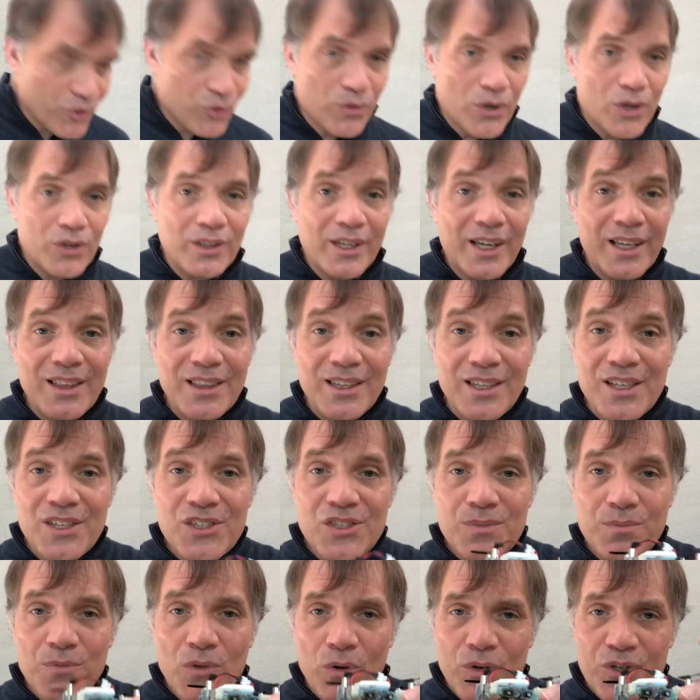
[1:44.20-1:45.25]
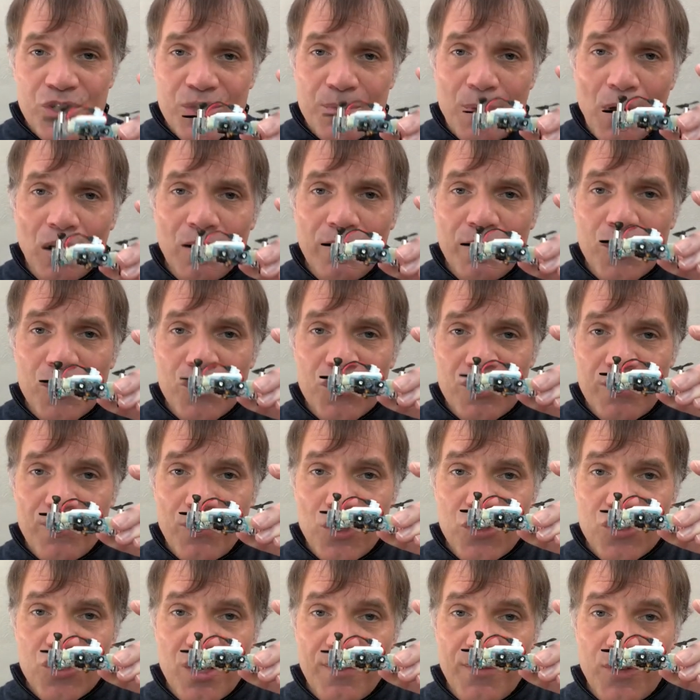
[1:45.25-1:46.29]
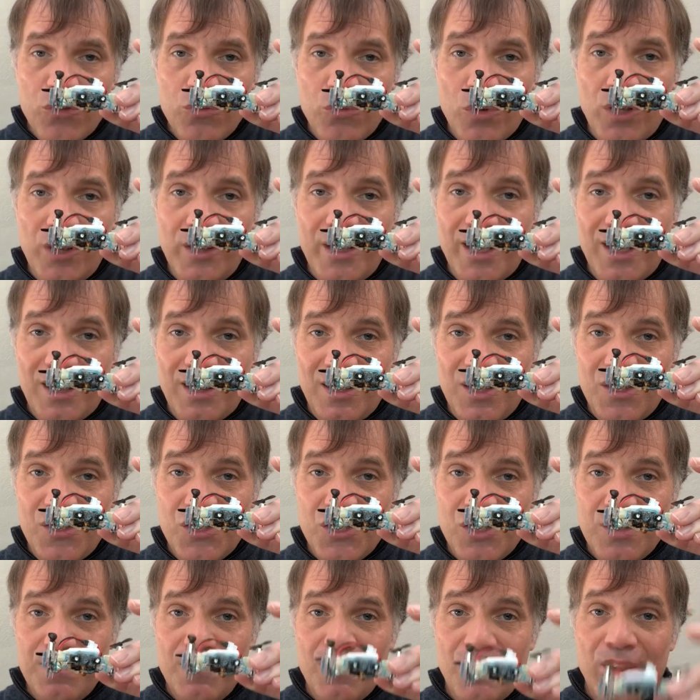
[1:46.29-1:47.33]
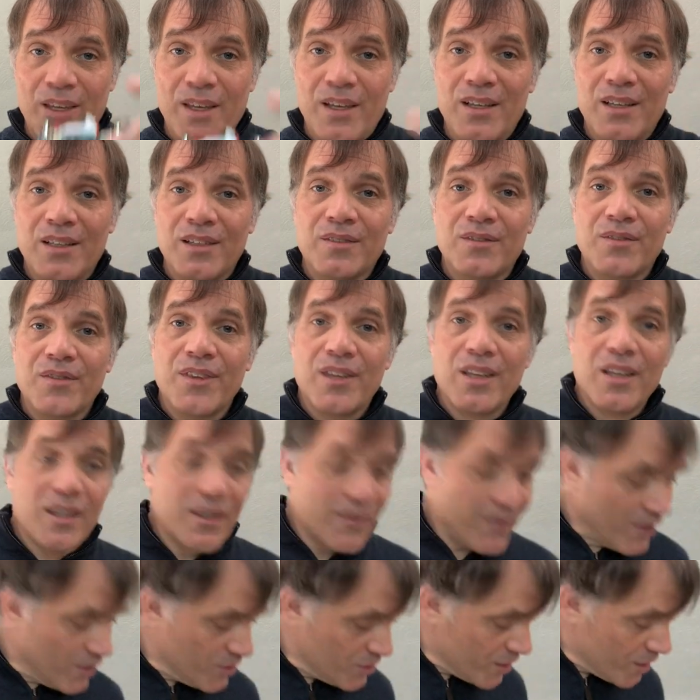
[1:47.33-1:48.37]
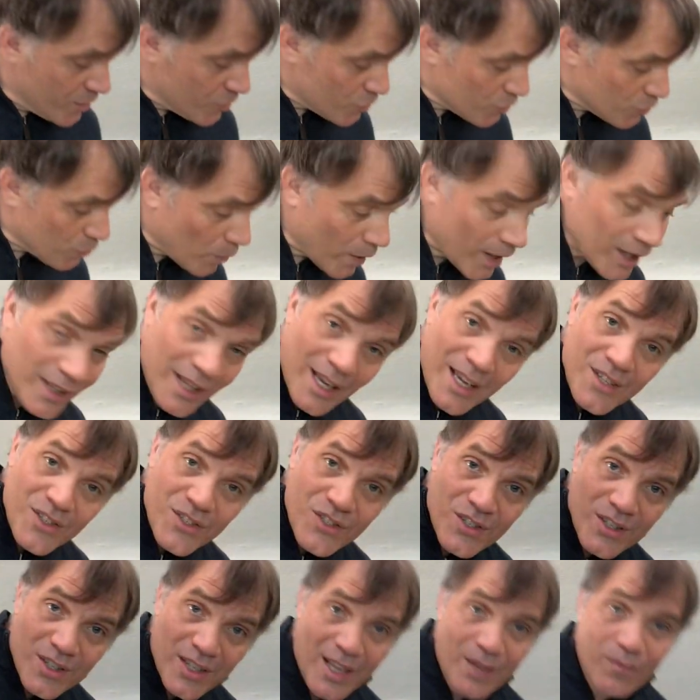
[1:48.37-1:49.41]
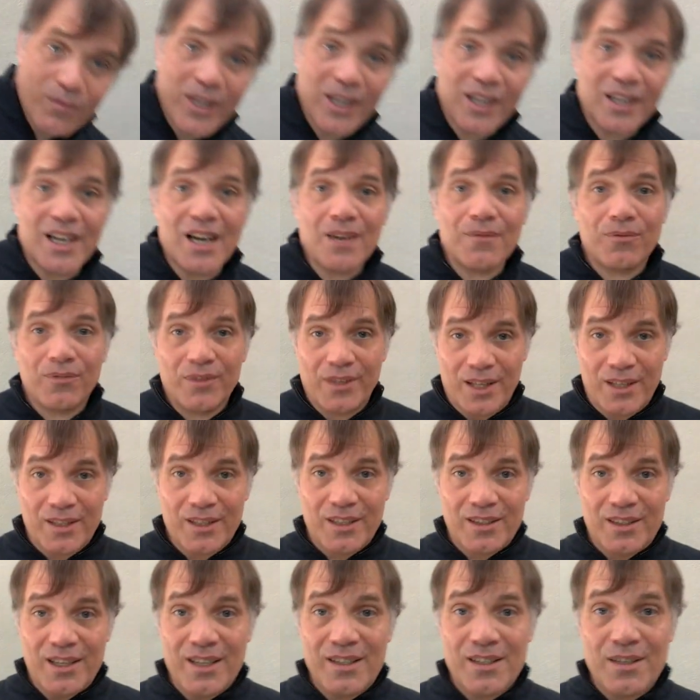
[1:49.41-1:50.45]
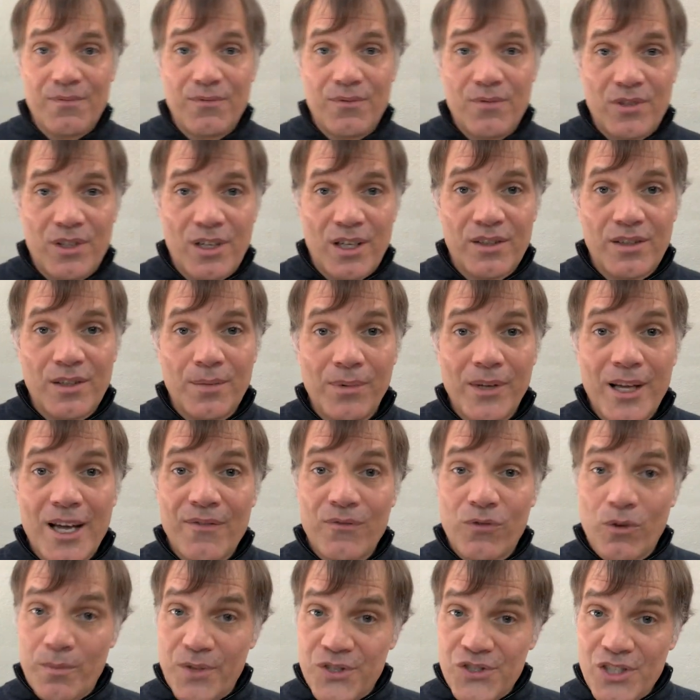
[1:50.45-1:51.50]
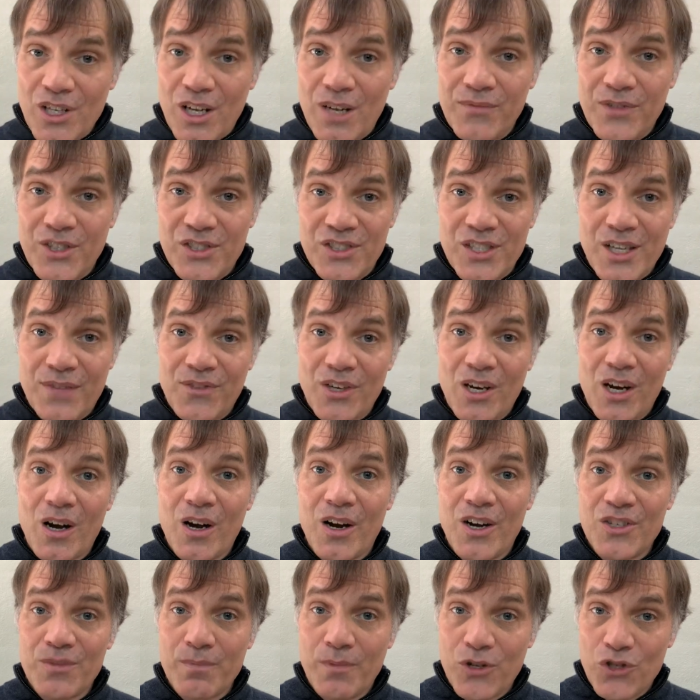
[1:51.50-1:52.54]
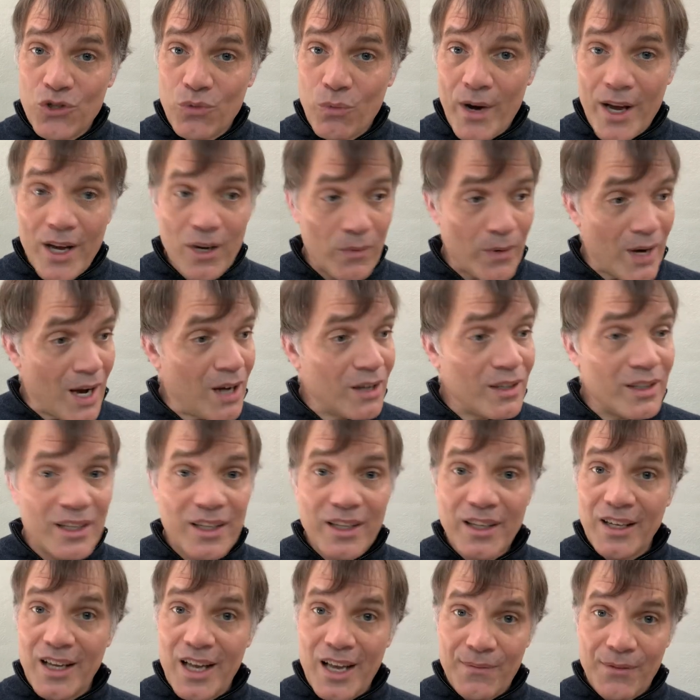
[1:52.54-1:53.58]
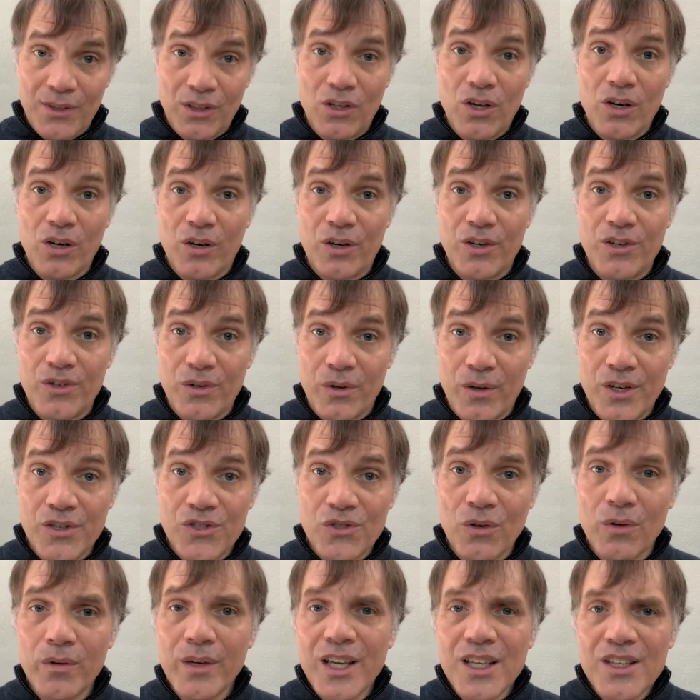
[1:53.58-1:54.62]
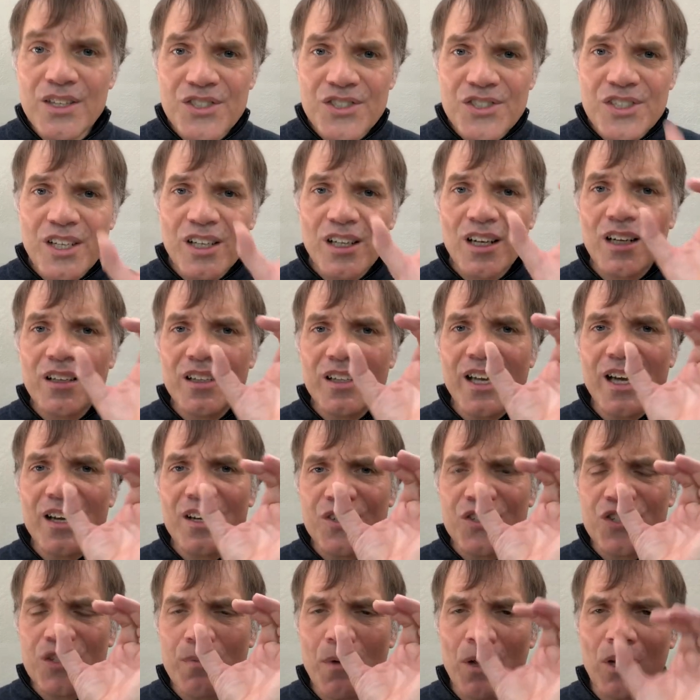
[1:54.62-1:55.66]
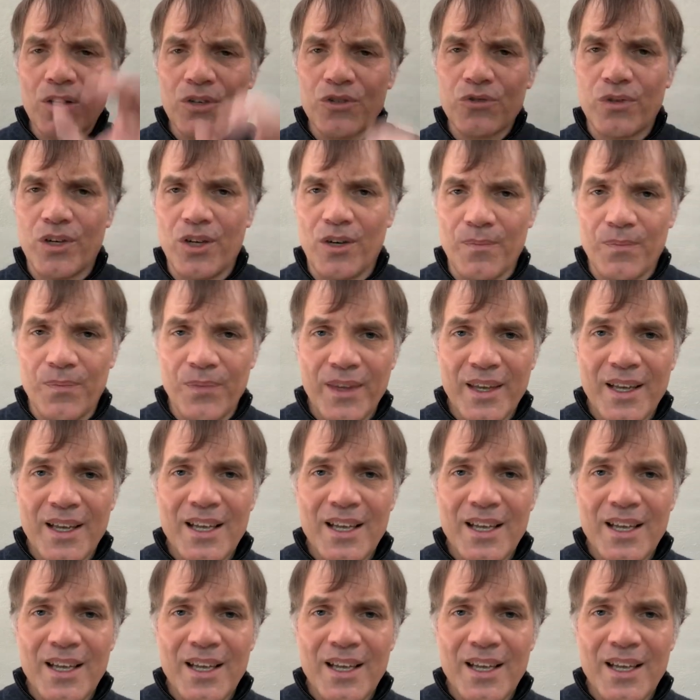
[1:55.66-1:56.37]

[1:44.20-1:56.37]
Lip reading: a drone like this or a smaller version of a drone like this. If the sensors weigh less, then we can have then the platform itself doesn't have to carry as much weight around, and it can have a longer endurance. Or we can stick it on yet a smaller drone.